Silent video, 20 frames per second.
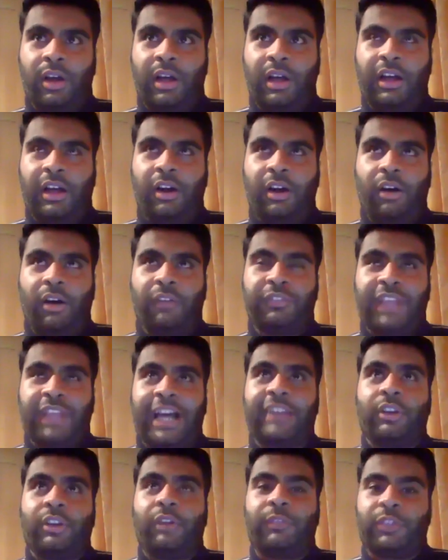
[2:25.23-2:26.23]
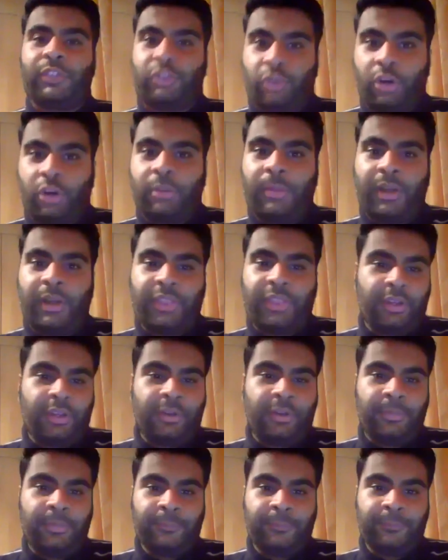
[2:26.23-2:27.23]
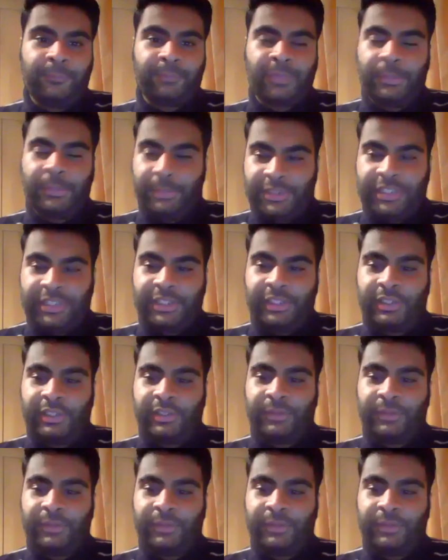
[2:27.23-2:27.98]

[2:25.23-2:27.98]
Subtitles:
of a strong mother in particular?